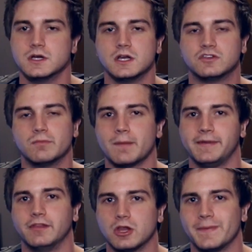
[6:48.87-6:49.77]
so it might be
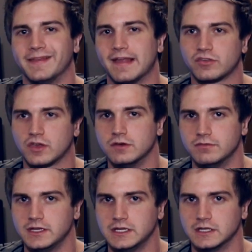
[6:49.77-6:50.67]
a little bit less
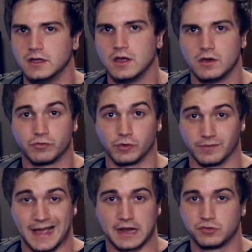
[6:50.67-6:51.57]
convenient for
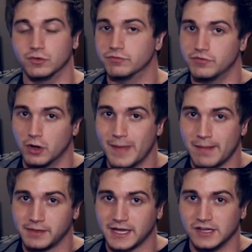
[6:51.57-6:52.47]
actual film
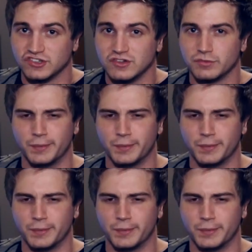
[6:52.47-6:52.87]
applications,